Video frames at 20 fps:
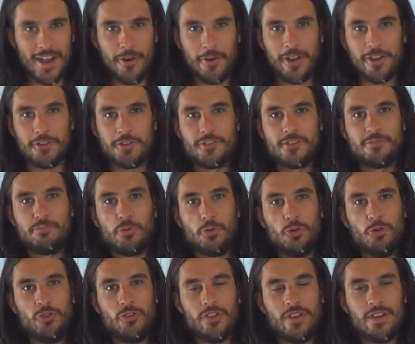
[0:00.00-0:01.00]
All right, now we're gonna
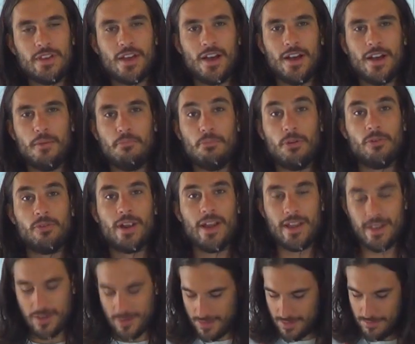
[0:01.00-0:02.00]
spoon the uh,
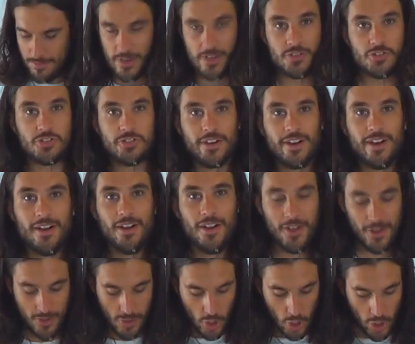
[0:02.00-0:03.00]
meringue
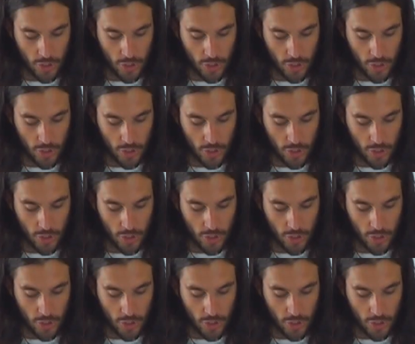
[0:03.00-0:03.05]
mixture